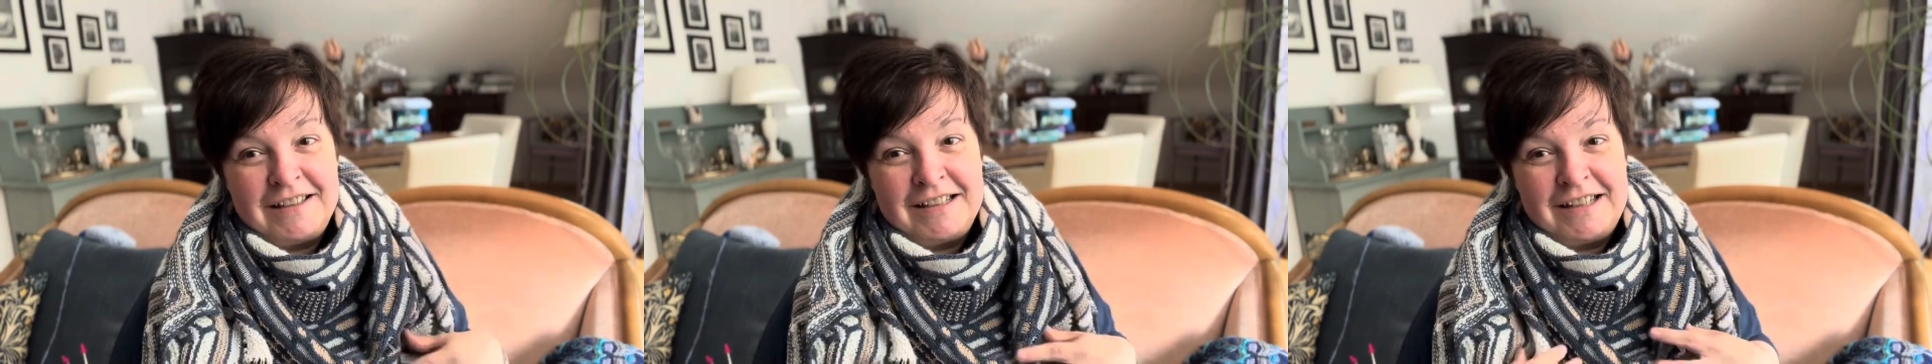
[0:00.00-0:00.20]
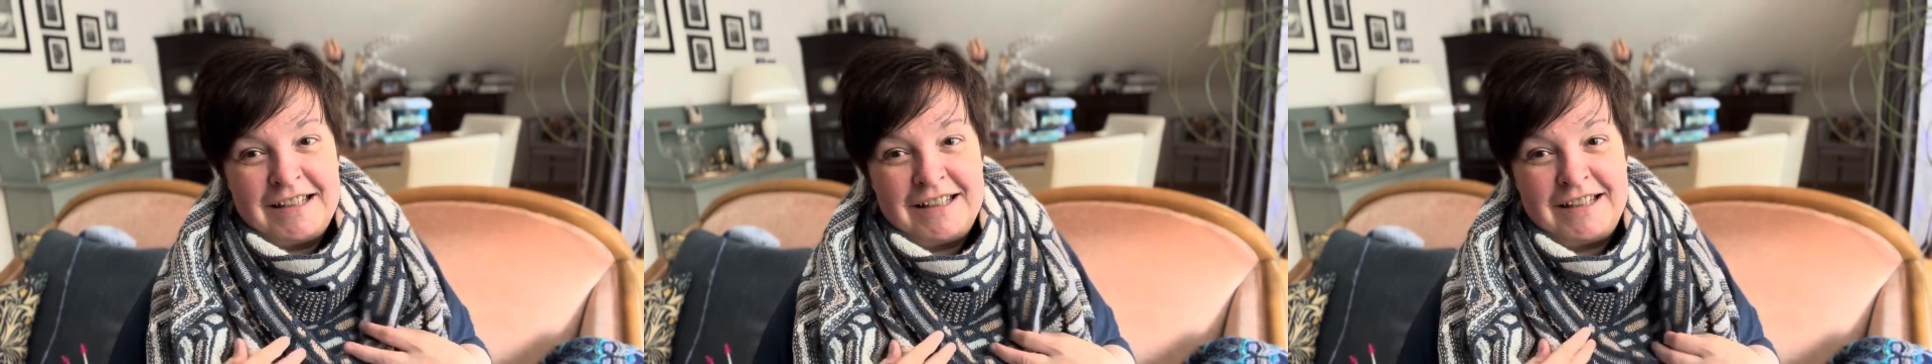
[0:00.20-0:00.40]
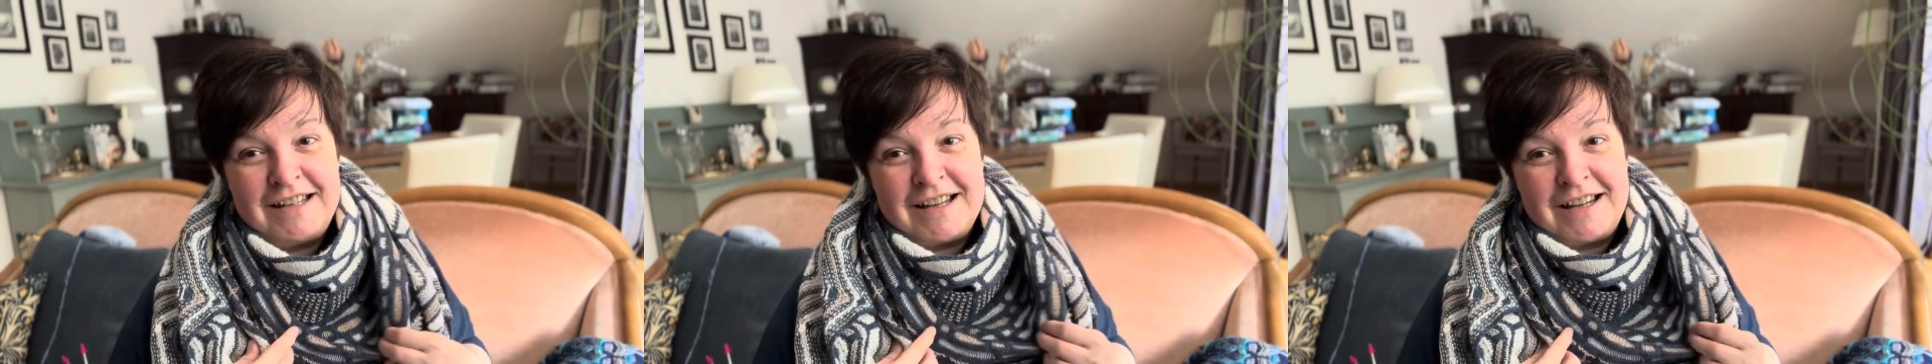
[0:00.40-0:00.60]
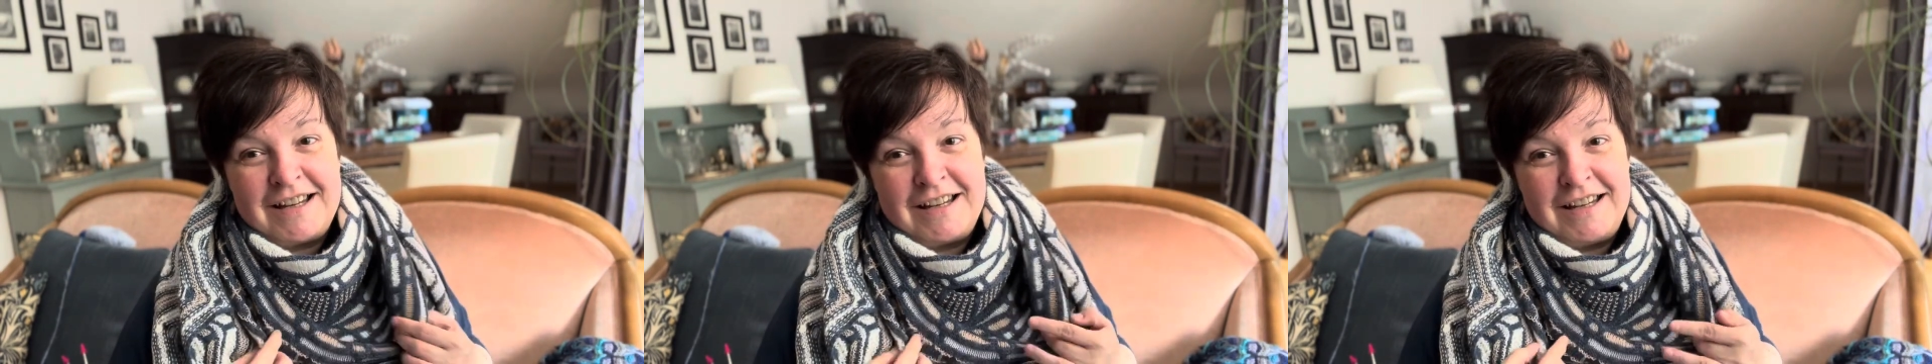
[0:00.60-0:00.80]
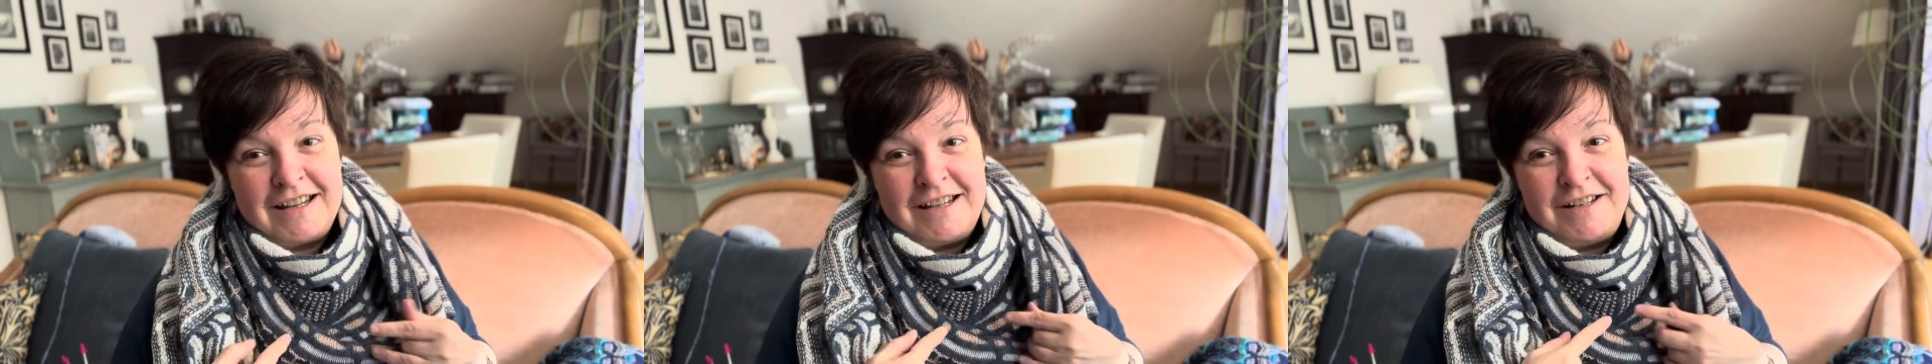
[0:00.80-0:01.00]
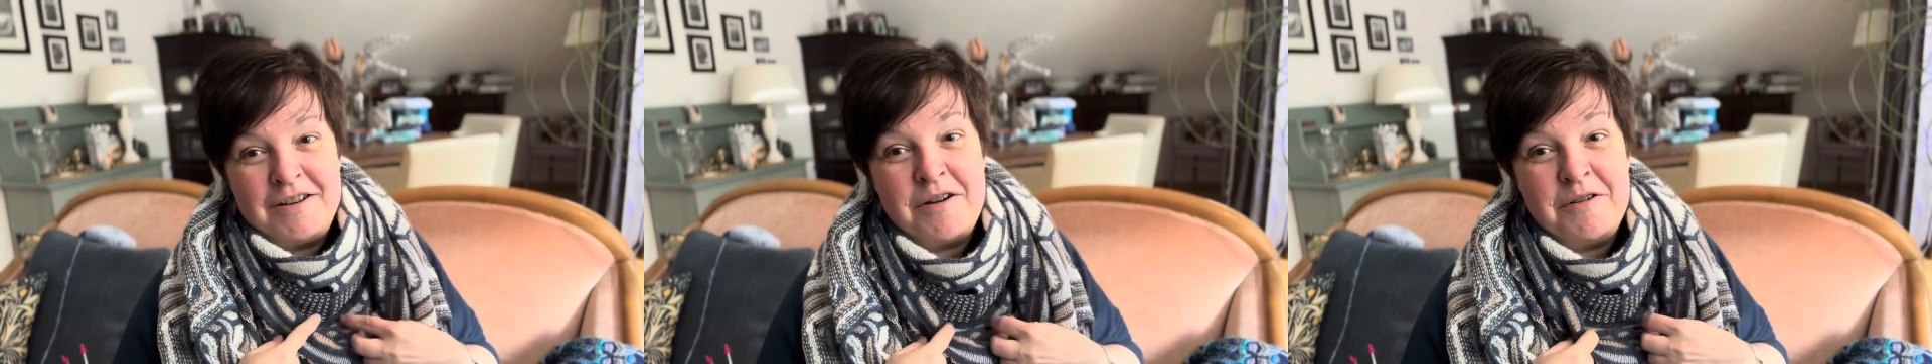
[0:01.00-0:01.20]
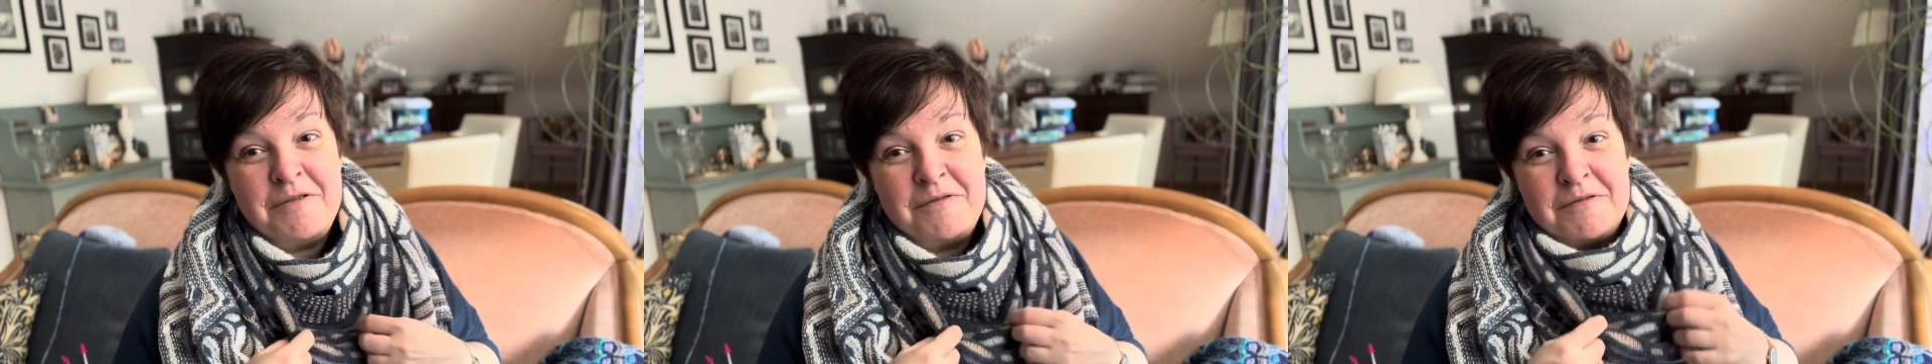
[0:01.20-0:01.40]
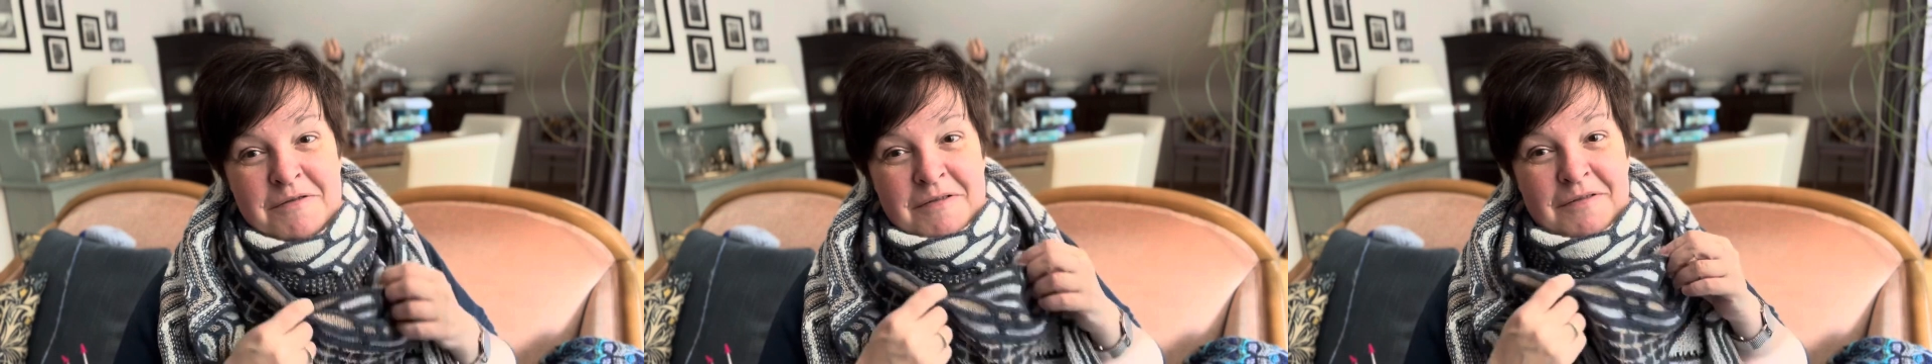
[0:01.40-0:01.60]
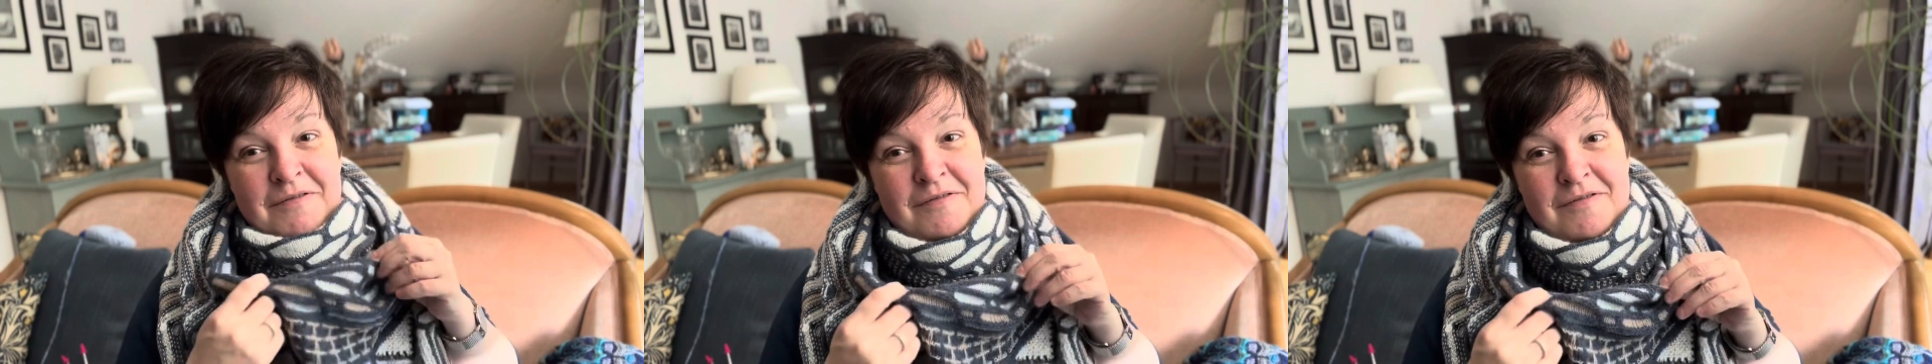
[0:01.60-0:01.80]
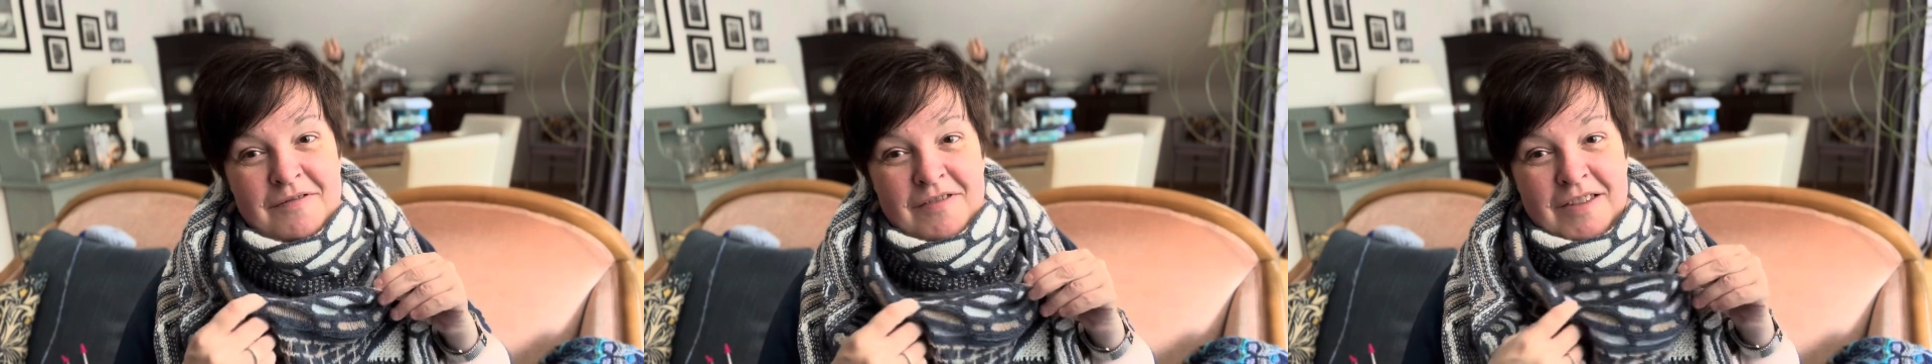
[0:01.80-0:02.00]
And I know,
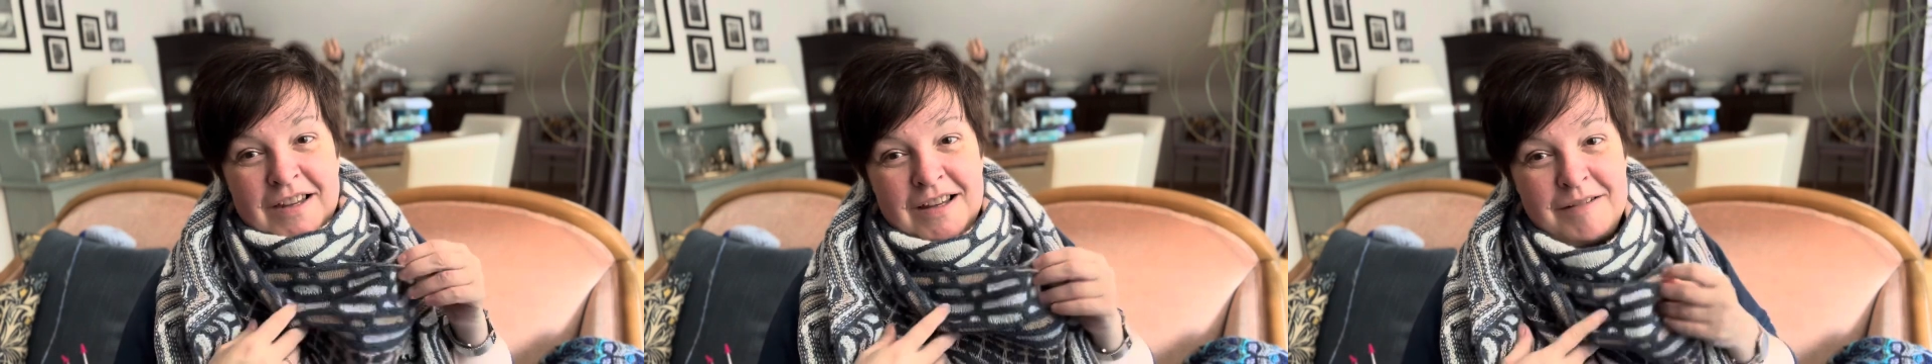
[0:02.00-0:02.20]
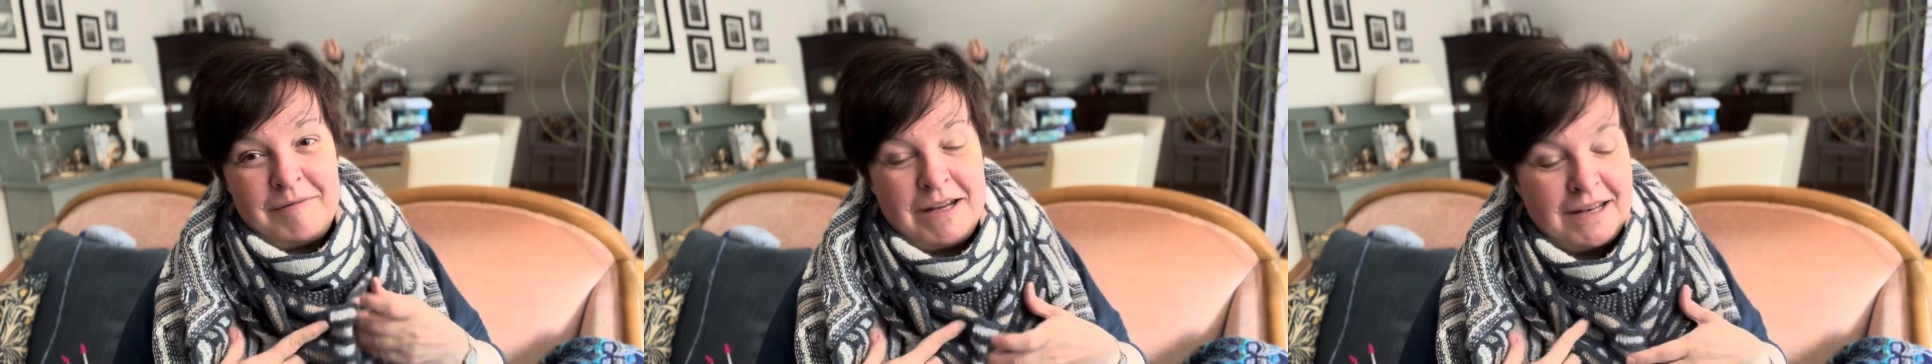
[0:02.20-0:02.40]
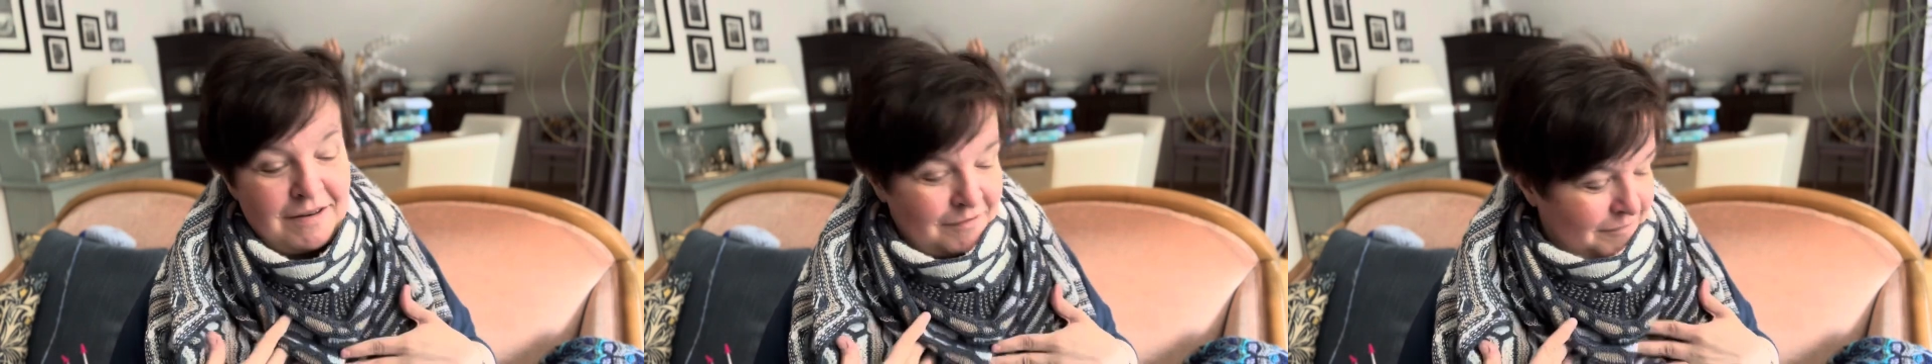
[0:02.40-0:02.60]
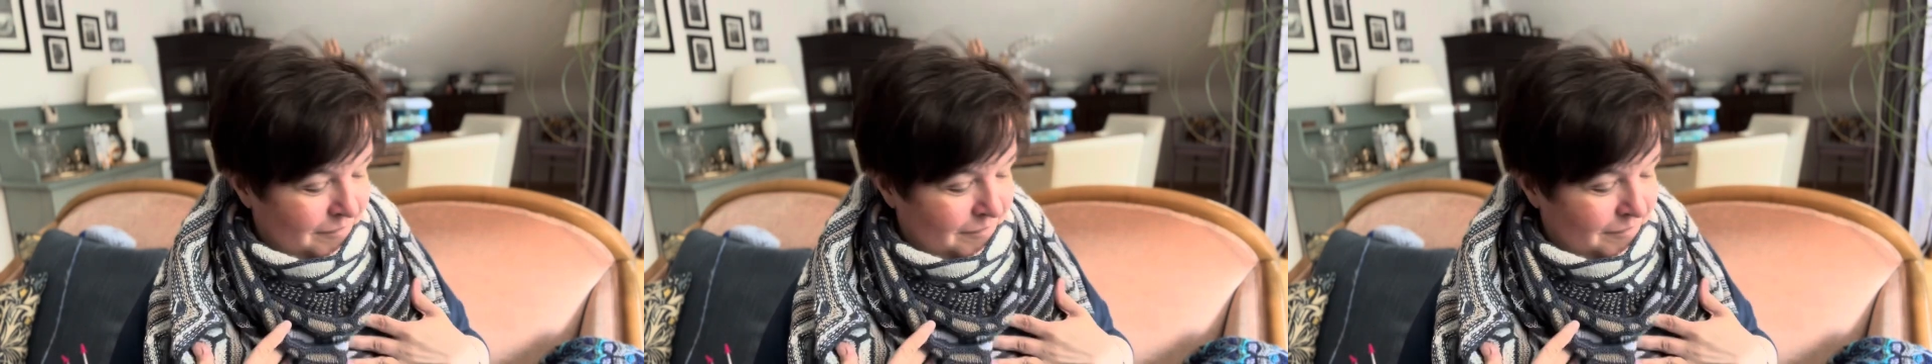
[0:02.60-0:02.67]
I mean,